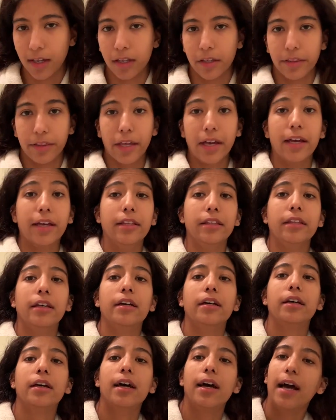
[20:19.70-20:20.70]
then,
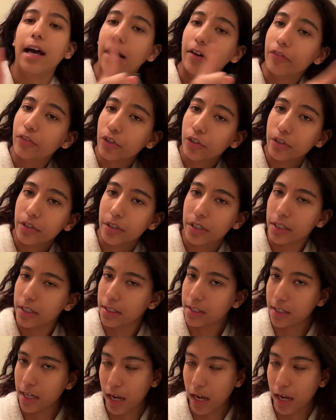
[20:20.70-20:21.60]
after this,